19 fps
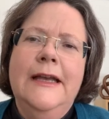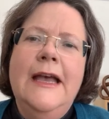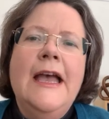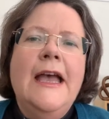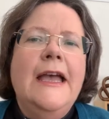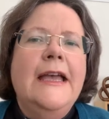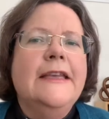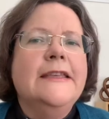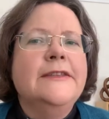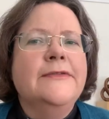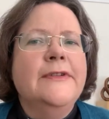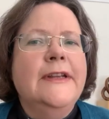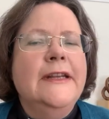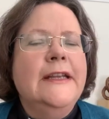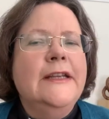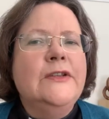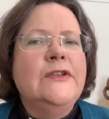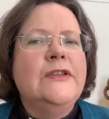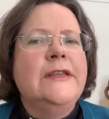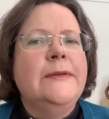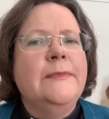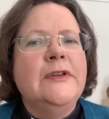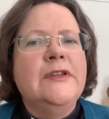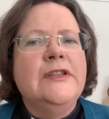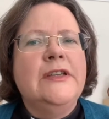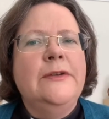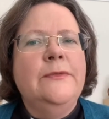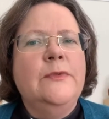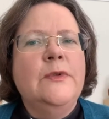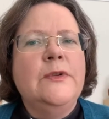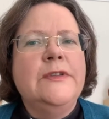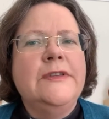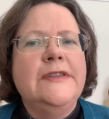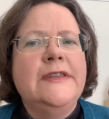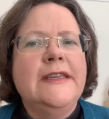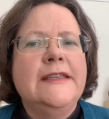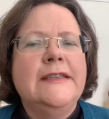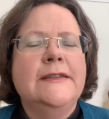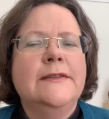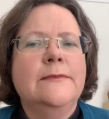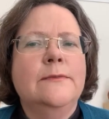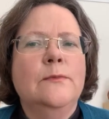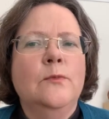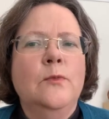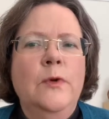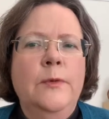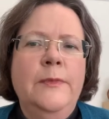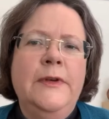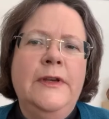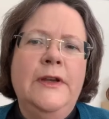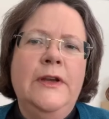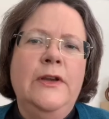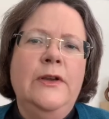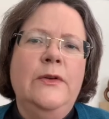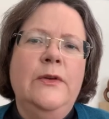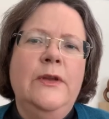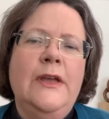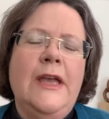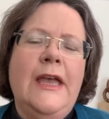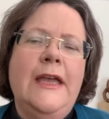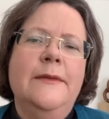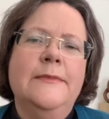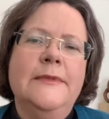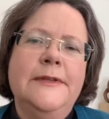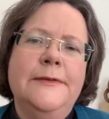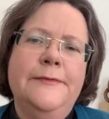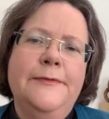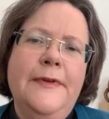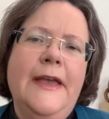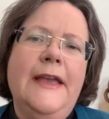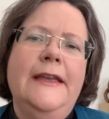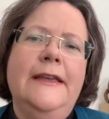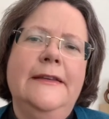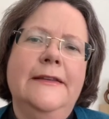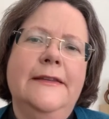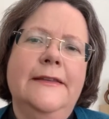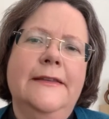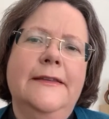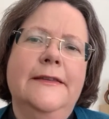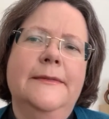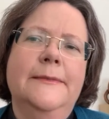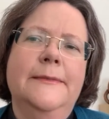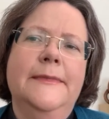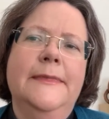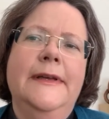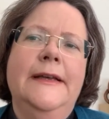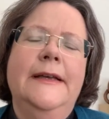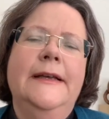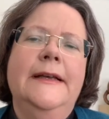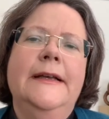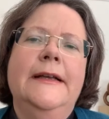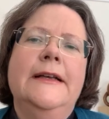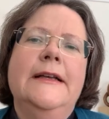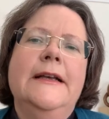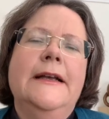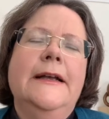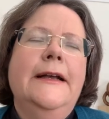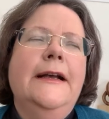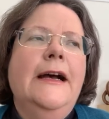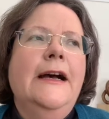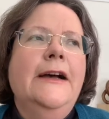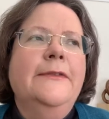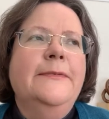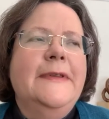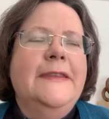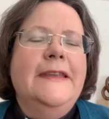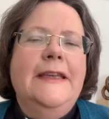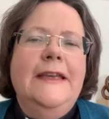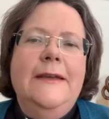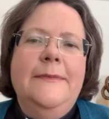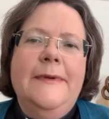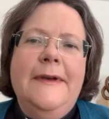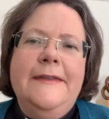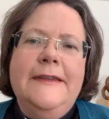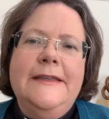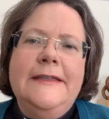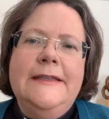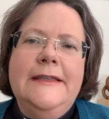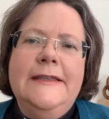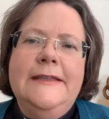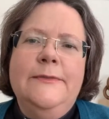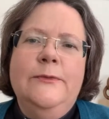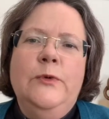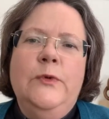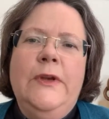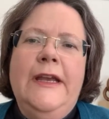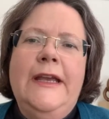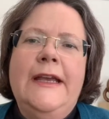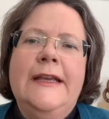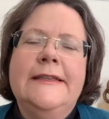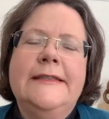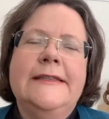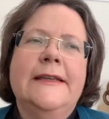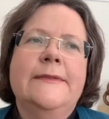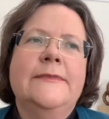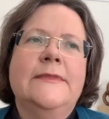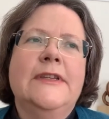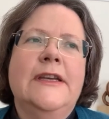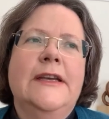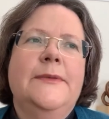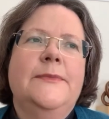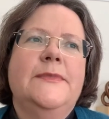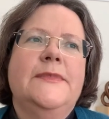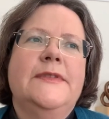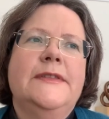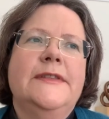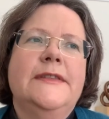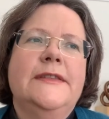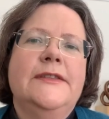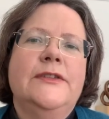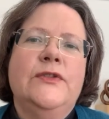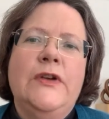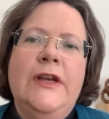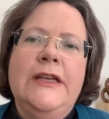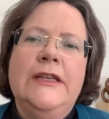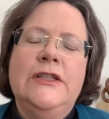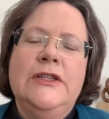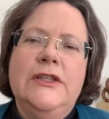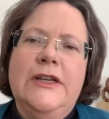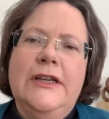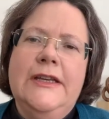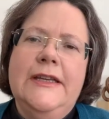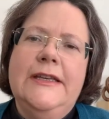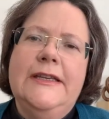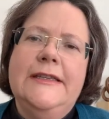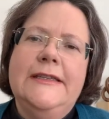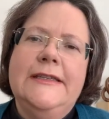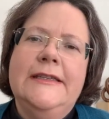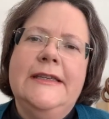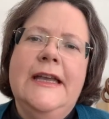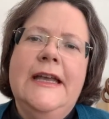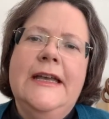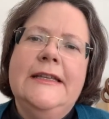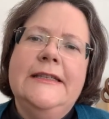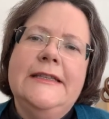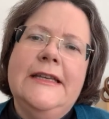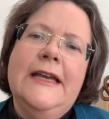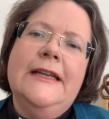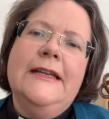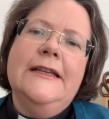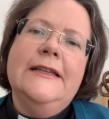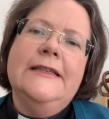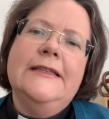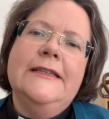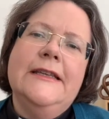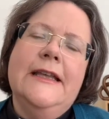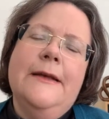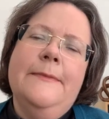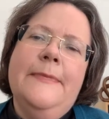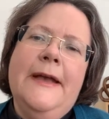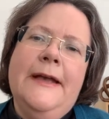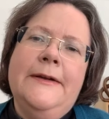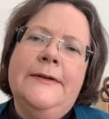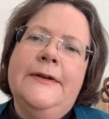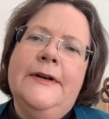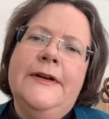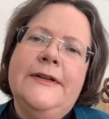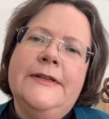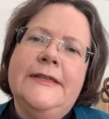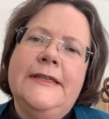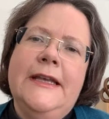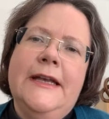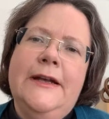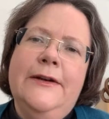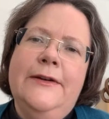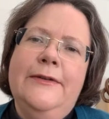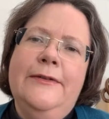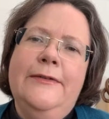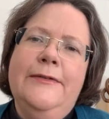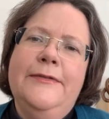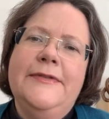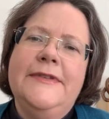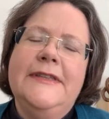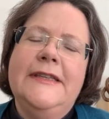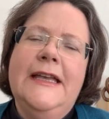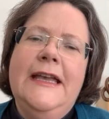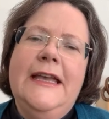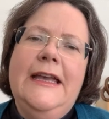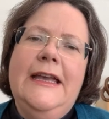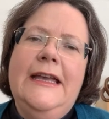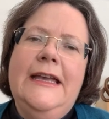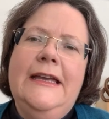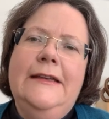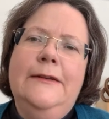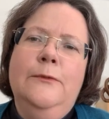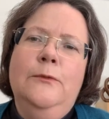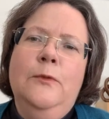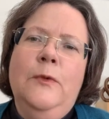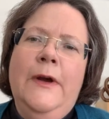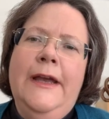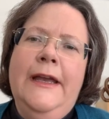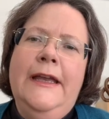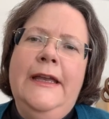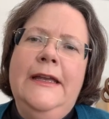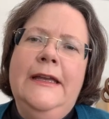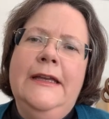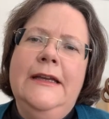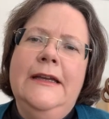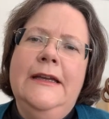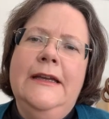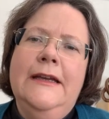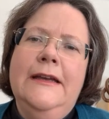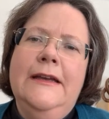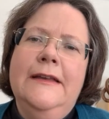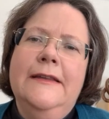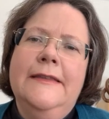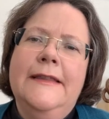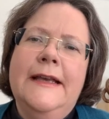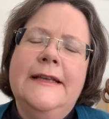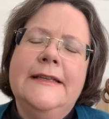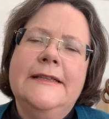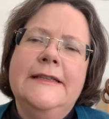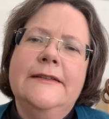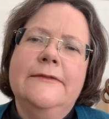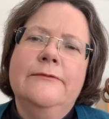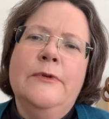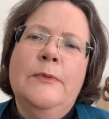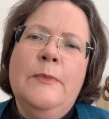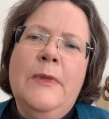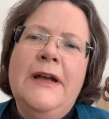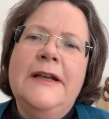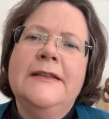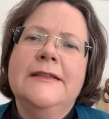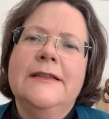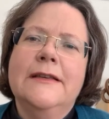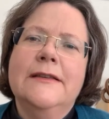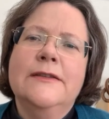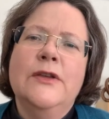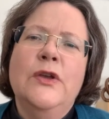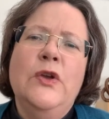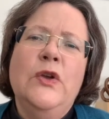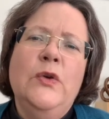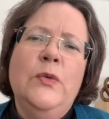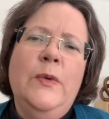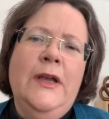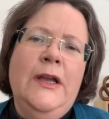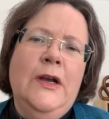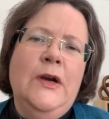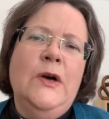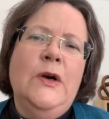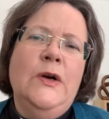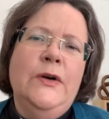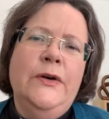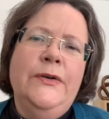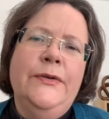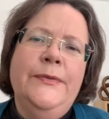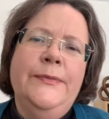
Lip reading: It's really interesting, but she was this woman who came to faith. I've been thinking about this morning, and sometimes strangers tell us about ourselves in a way that reminds us who we are.